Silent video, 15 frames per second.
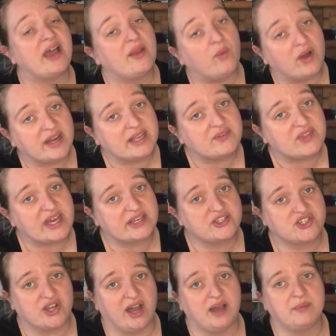I want to give that a
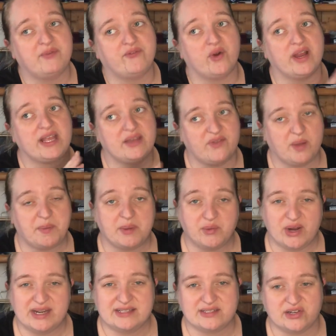shot before I give up on
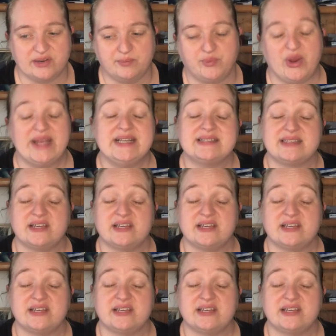Brandon